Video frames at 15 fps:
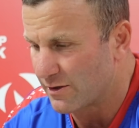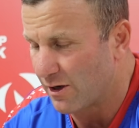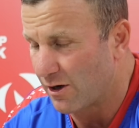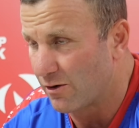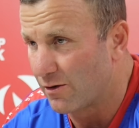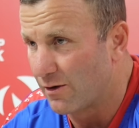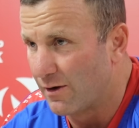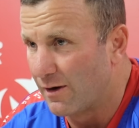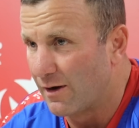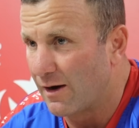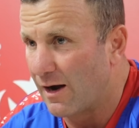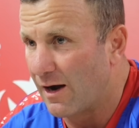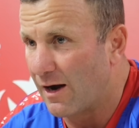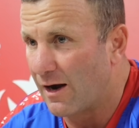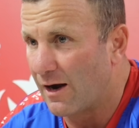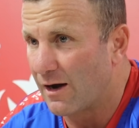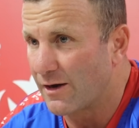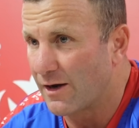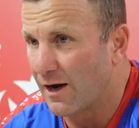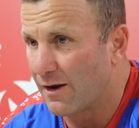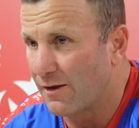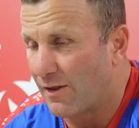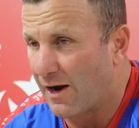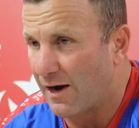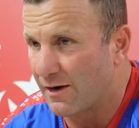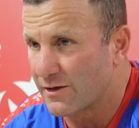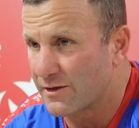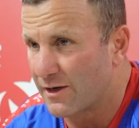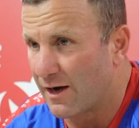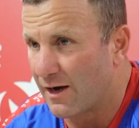So, they
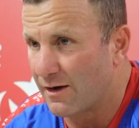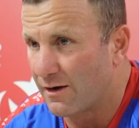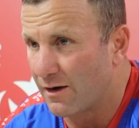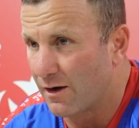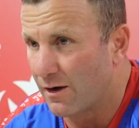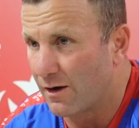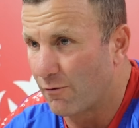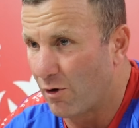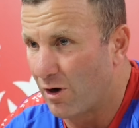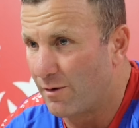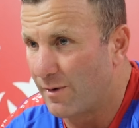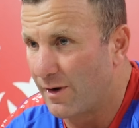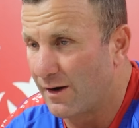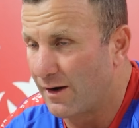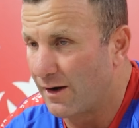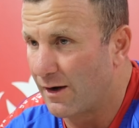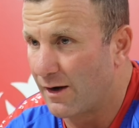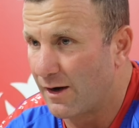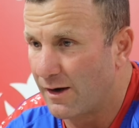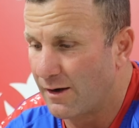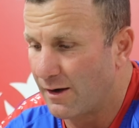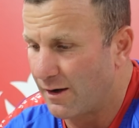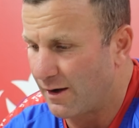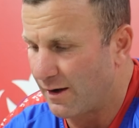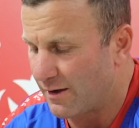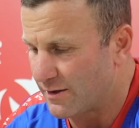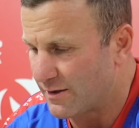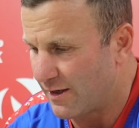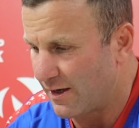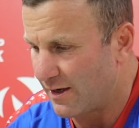understand Uribe, and he
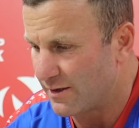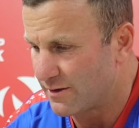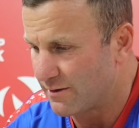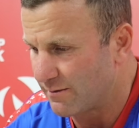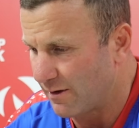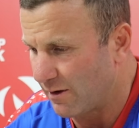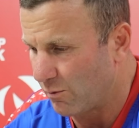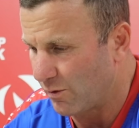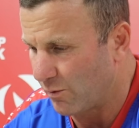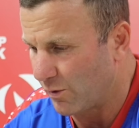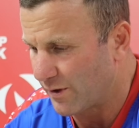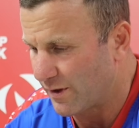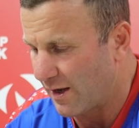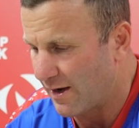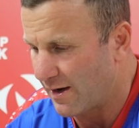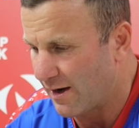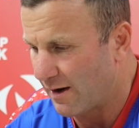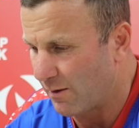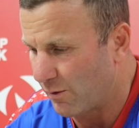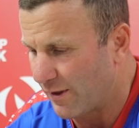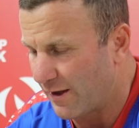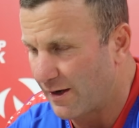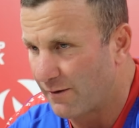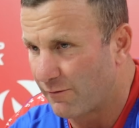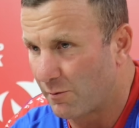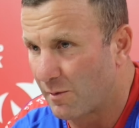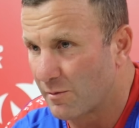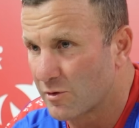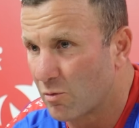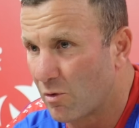understands what they need
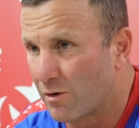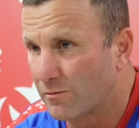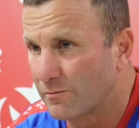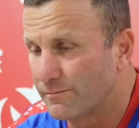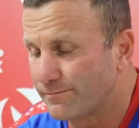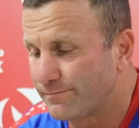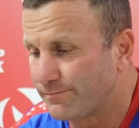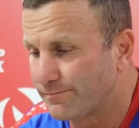from him as well.